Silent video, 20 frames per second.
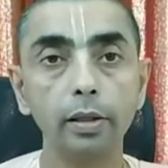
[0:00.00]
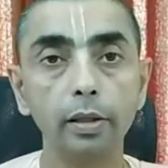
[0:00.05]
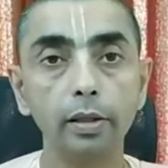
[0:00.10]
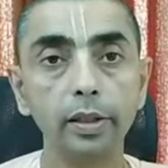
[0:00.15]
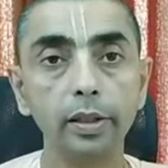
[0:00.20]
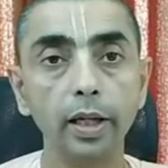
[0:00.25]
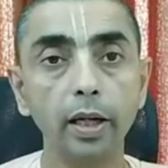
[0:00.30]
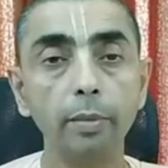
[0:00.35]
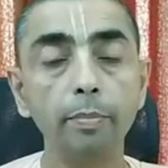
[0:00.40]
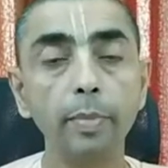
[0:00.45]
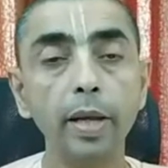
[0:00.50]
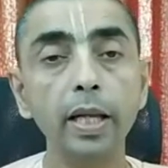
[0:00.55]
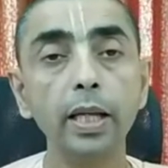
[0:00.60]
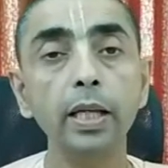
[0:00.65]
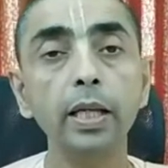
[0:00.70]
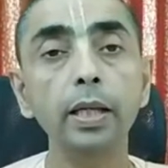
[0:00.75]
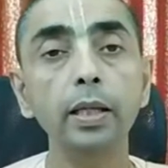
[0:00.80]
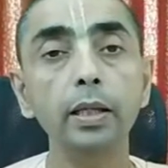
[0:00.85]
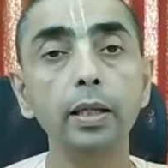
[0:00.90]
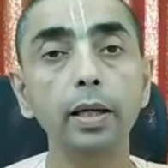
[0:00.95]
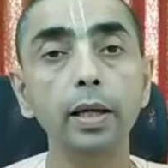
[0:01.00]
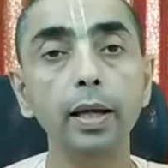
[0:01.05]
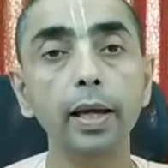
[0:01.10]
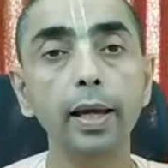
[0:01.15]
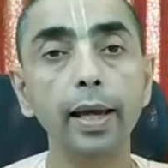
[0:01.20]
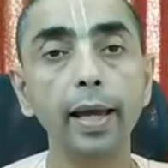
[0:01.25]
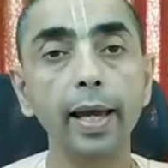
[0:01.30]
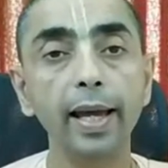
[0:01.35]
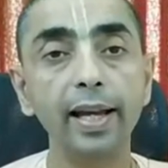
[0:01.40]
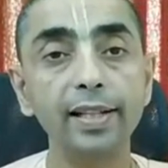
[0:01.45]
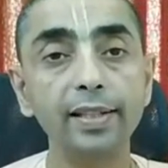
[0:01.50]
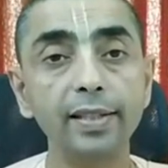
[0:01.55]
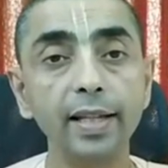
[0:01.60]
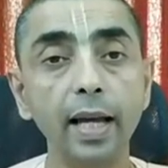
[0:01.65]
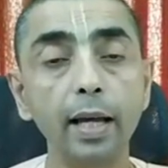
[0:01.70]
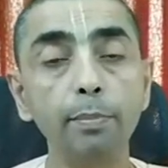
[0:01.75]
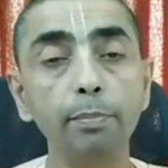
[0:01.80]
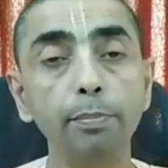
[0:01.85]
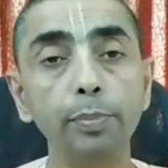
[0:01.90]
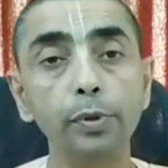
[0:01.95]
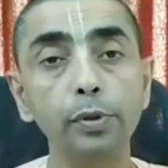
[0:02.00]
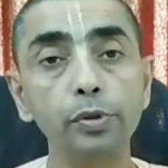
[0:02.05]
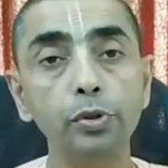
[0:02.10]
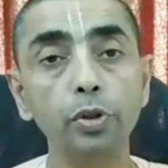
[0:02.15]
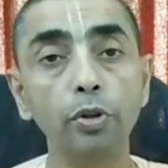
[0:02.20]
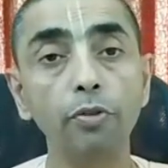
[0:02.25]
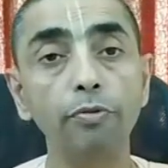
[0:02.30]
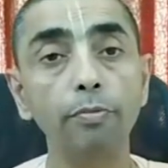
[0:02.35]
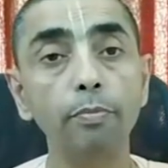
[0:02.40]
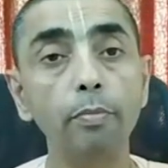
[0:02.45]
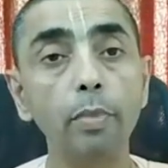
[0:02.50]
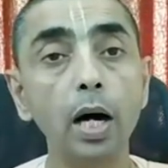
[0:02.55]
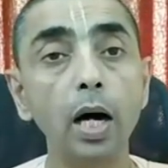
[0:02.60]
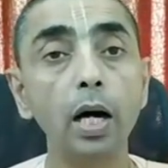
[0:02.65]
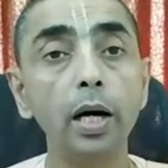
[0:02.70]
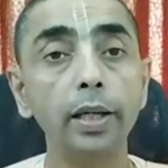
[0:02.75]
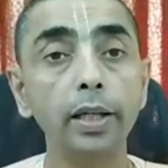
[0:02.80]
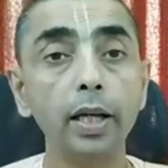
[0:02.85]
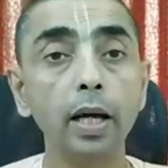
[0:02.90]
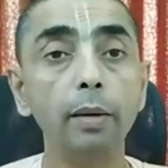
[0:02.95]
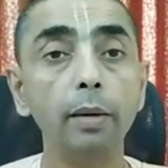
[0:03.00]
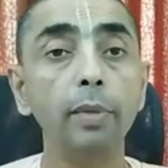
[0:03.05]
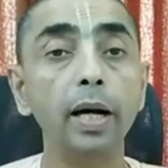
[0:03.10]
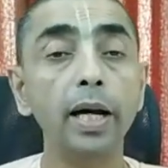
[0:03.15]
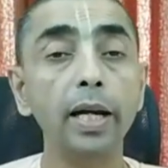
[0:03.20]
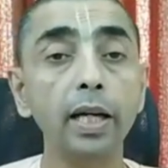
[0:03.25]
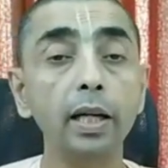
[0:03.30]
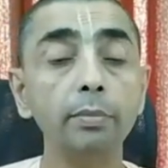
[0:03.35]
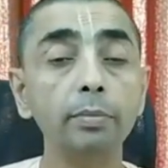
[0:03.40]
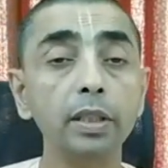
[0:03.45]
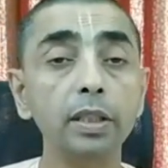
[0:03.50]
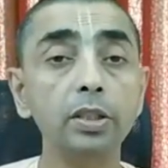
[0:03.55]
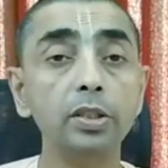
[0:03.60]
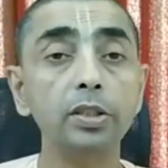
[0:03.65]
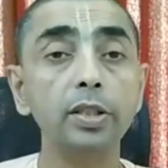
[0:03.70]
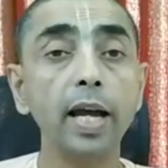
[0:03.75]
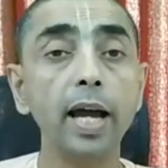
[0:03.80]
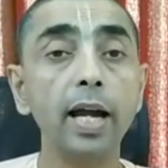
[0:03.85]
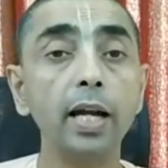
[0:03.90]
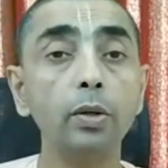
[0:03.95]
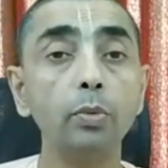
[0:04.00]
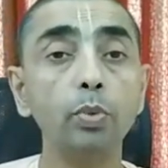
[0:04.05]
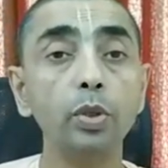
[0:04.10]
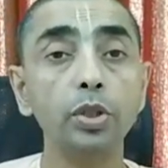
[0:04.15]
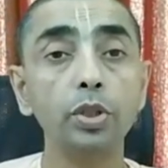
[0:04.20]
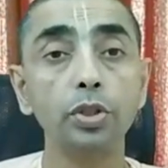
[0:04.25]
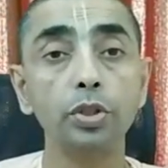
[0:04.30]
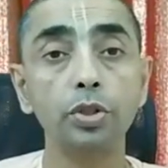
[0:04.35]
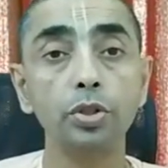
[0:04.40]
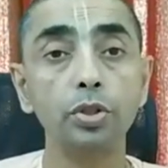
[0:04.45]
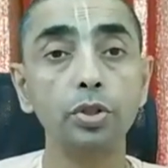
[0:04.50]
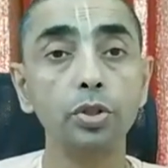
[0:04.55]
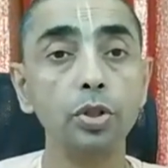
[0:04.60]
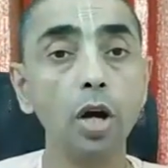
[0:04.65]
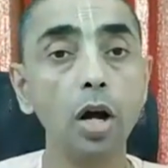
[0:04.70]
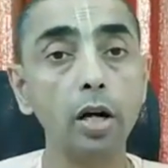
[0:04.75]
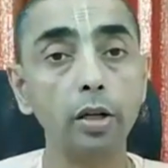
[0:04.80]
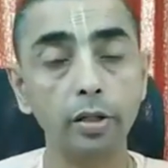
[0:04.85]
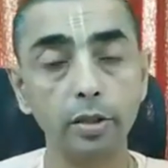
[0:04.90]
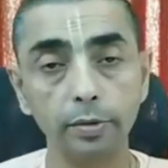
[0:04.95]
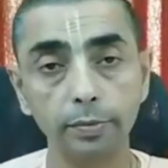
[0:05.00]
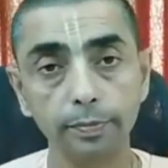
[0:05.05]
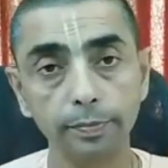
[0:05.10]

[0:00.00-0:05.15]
there are many examples of Maya. Maya means that which is not.